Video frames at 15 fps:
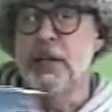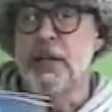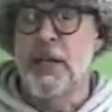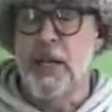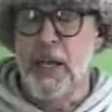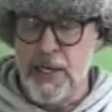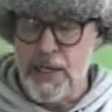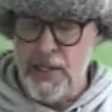the
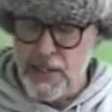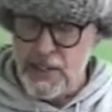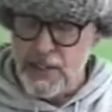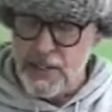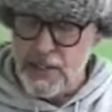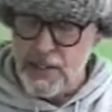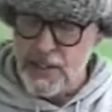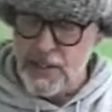latest.
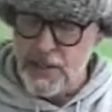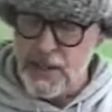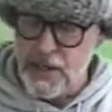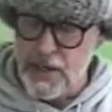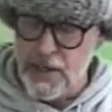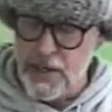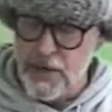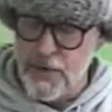This is
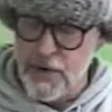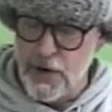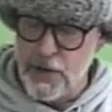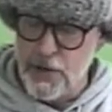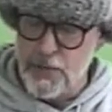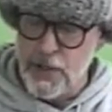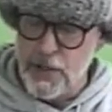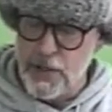uh,
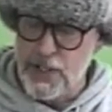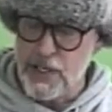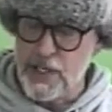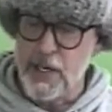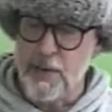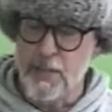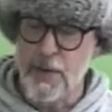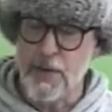volume 90,
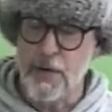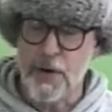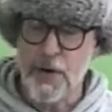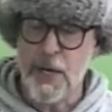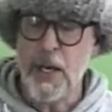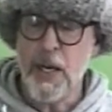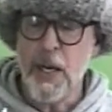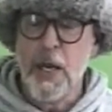number
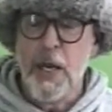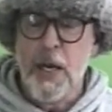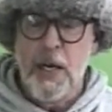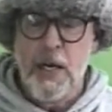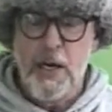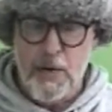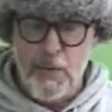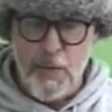3.
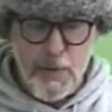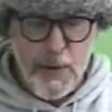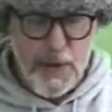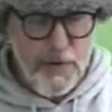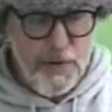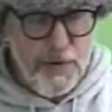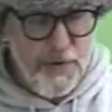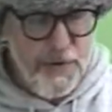Uh, we went
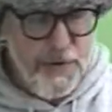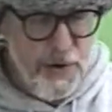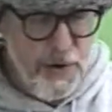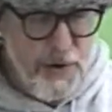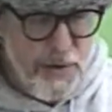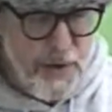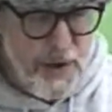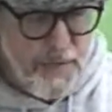through a
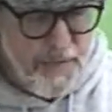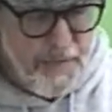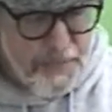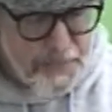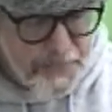few, um,